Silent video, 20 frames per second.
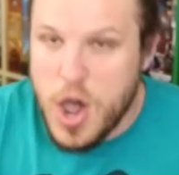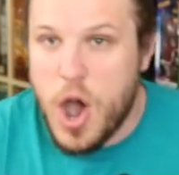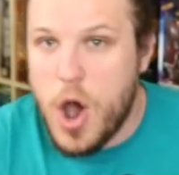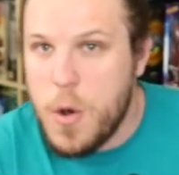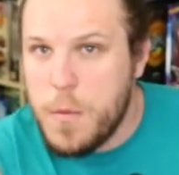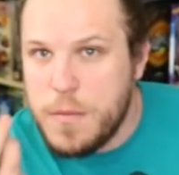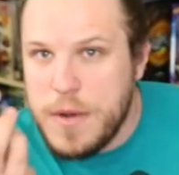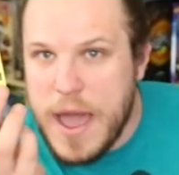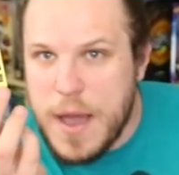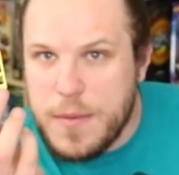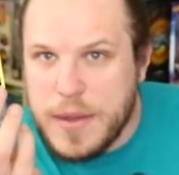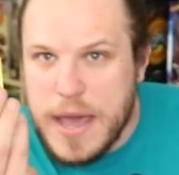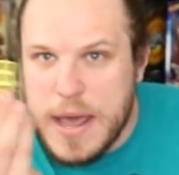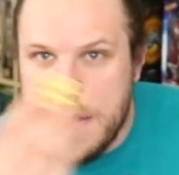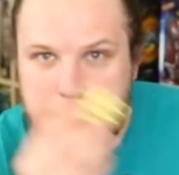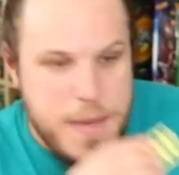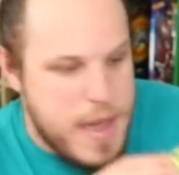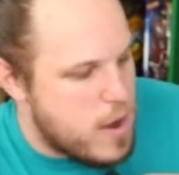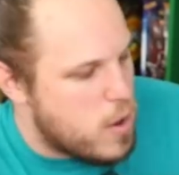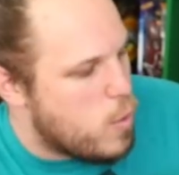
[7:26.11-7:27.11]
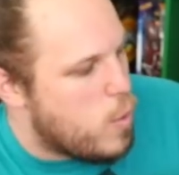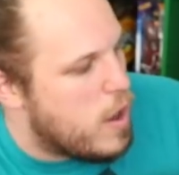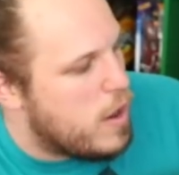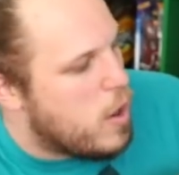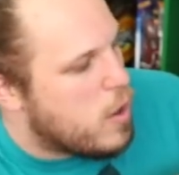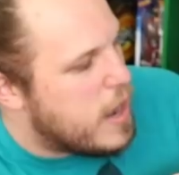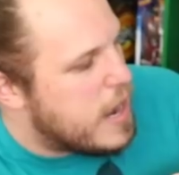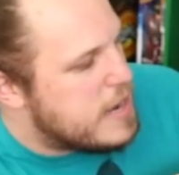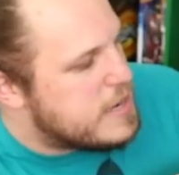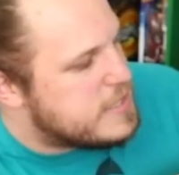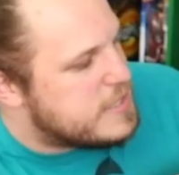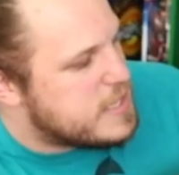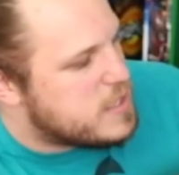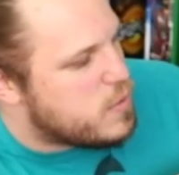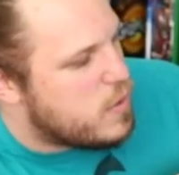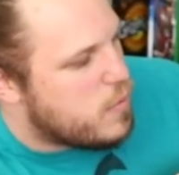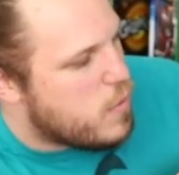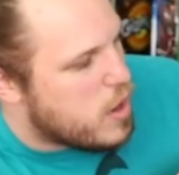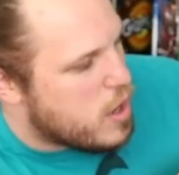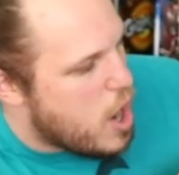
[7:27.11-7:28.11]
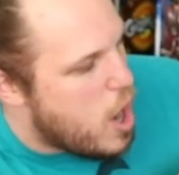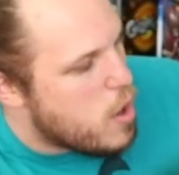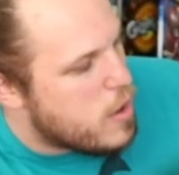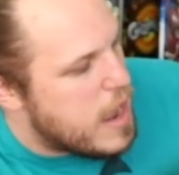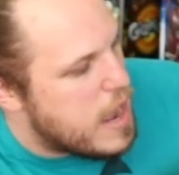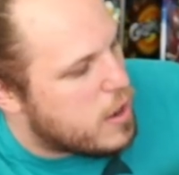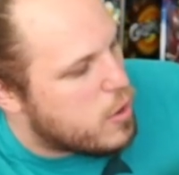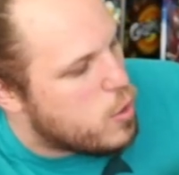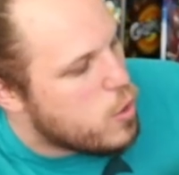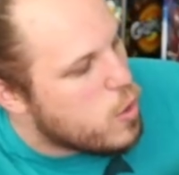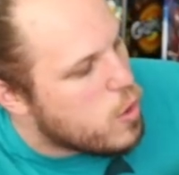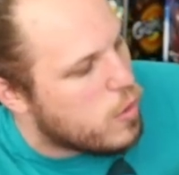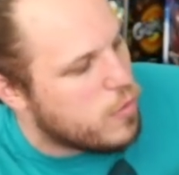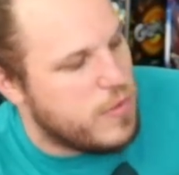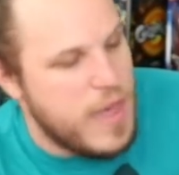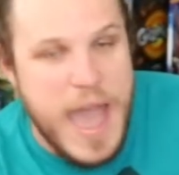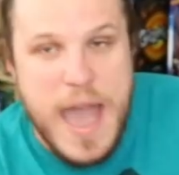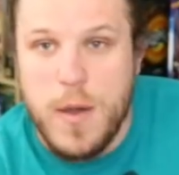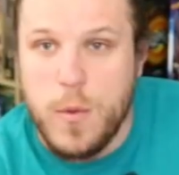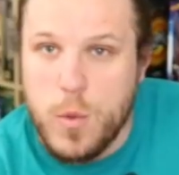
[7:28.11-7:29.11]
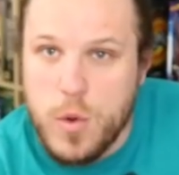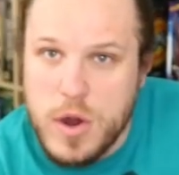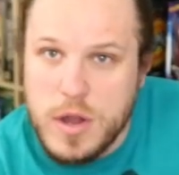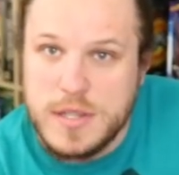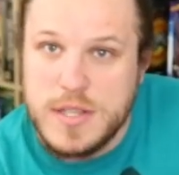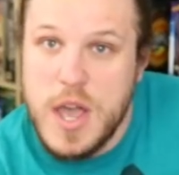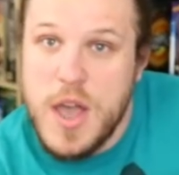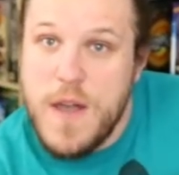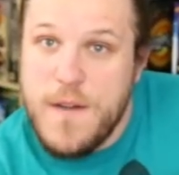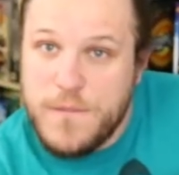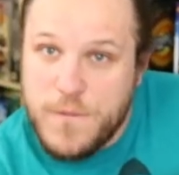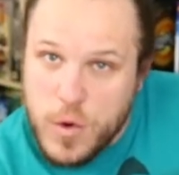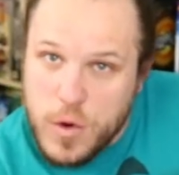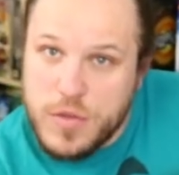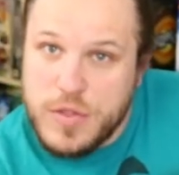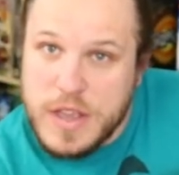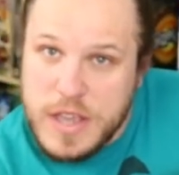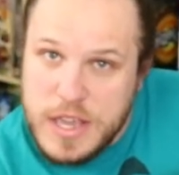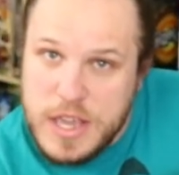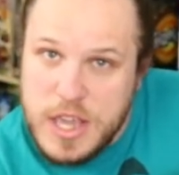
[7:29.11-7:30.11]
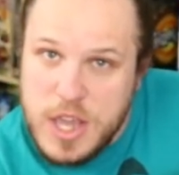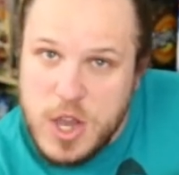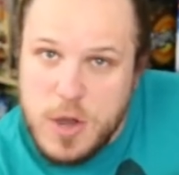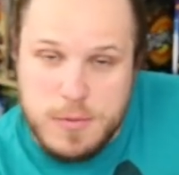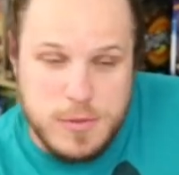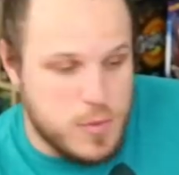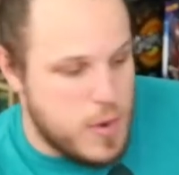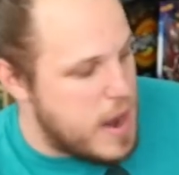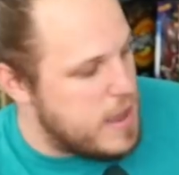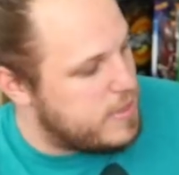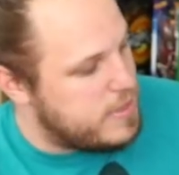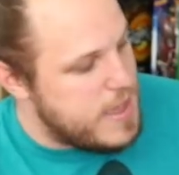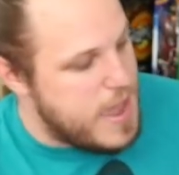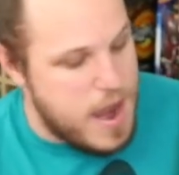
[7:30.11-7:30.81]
Oh, now we got a better one. Okay, does this one work? Okay, cool. That works for the cubes right